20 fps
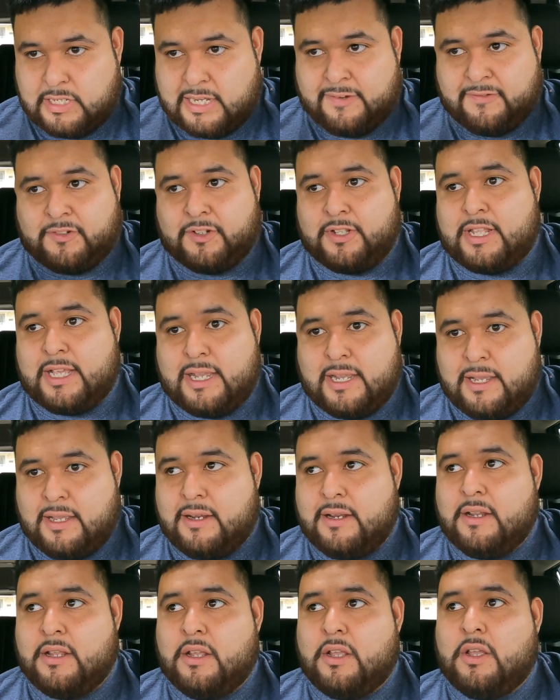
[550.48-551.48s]
after that
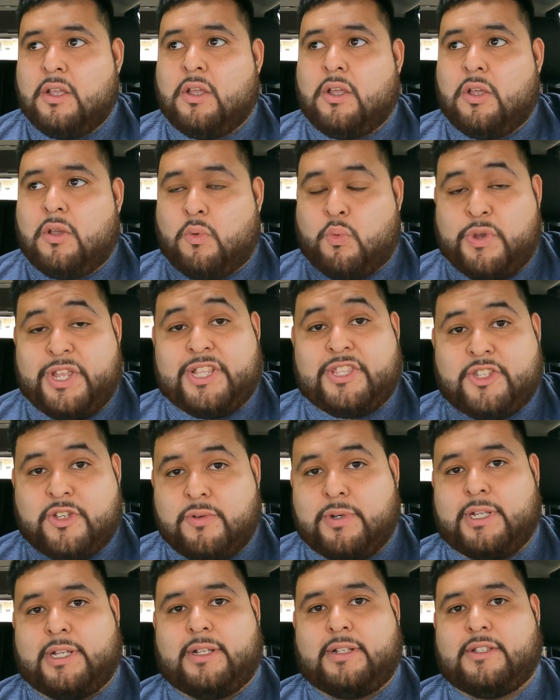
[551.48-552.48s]

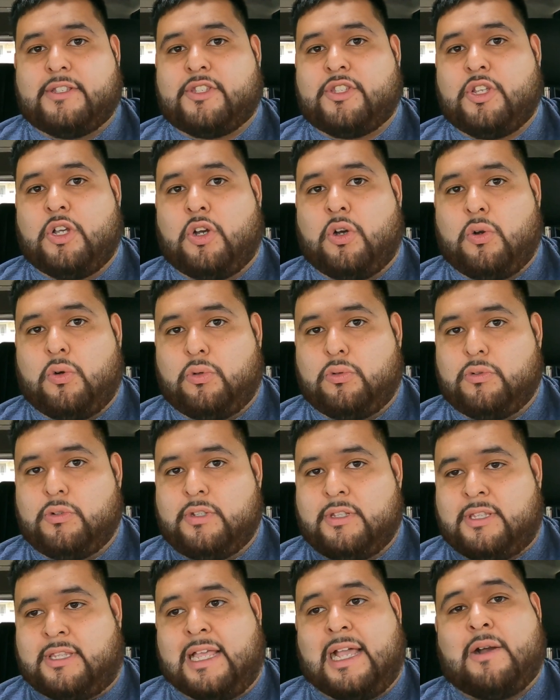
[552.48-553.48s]
retune it. So
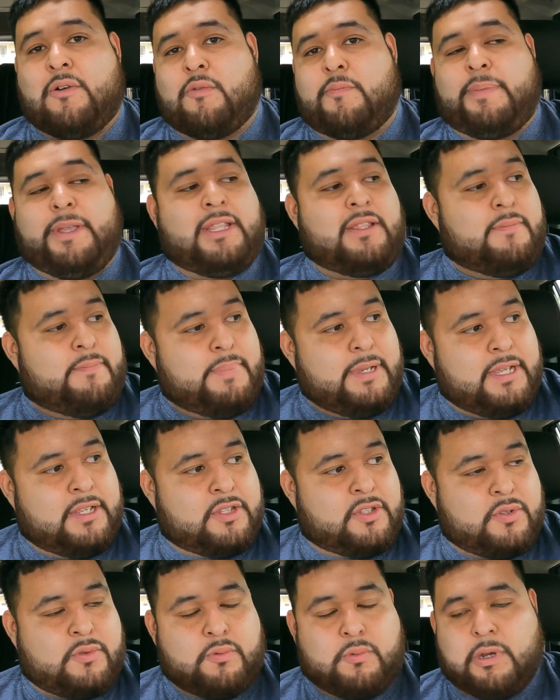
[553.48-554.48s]
that would be the
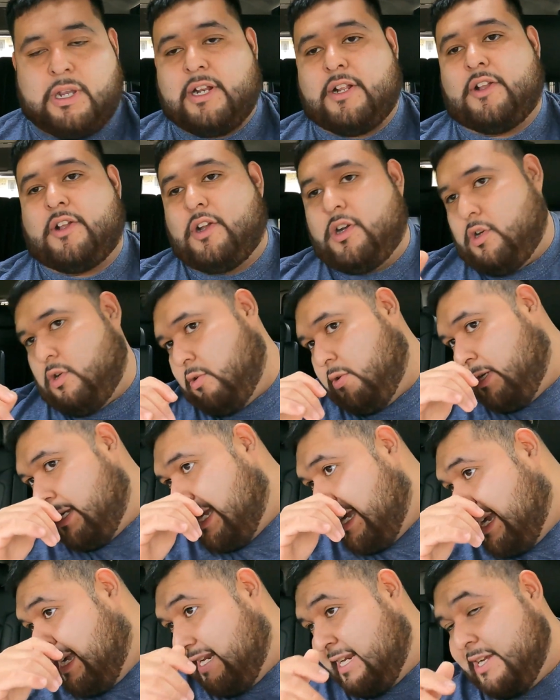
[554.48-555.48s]
best way to go,
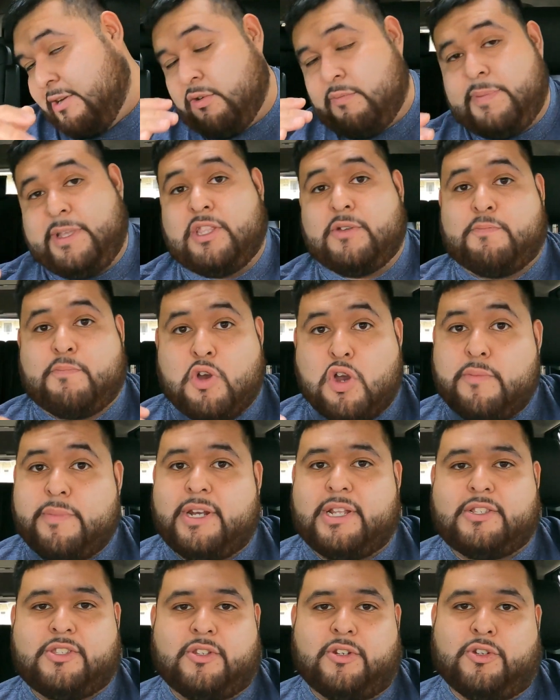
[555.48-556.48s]
and it would be the
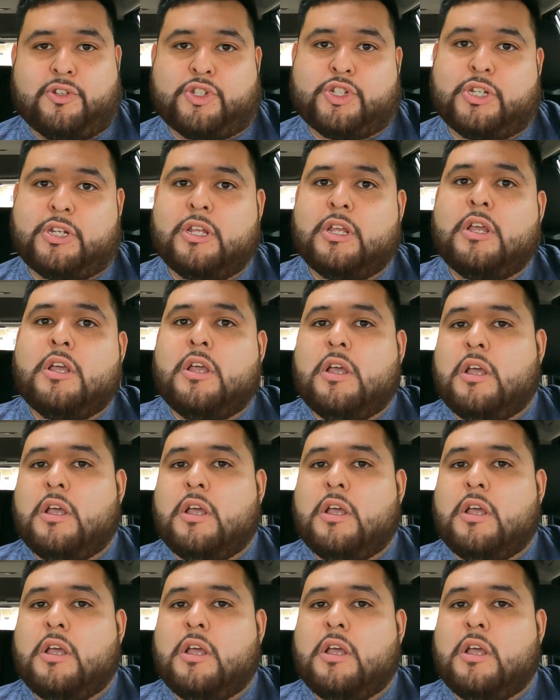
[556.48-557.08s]
permanent solution.